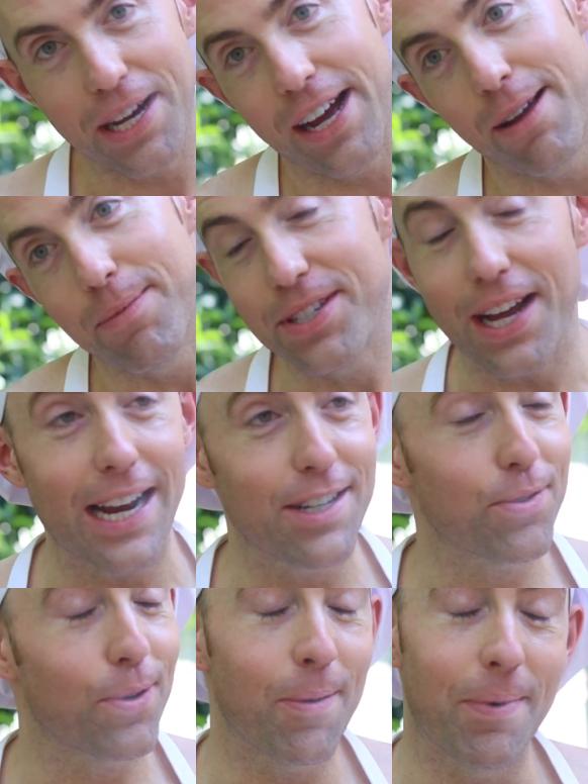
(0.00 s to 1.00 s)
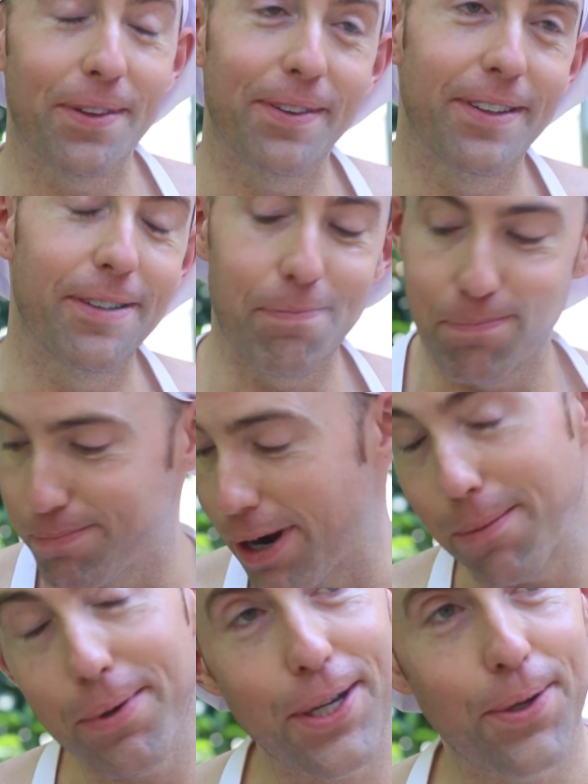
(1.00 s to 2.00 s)
time is ice cream on the
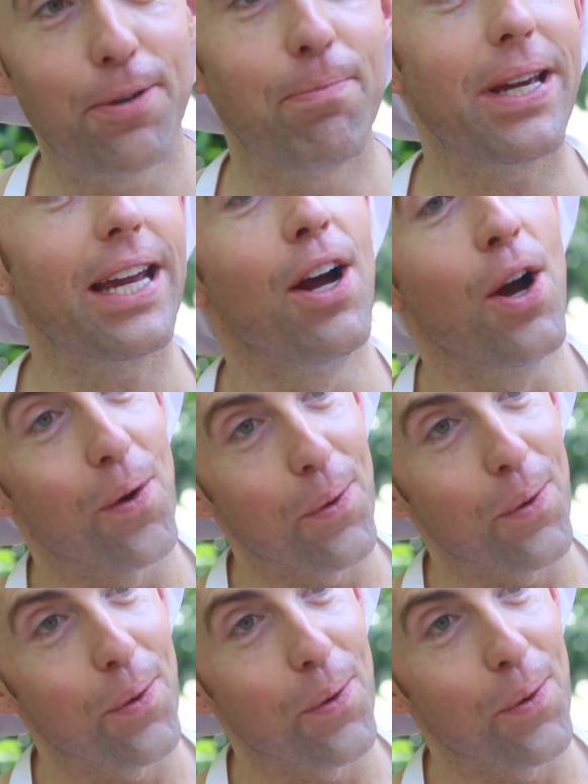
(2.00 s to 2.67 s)
barbecue to me,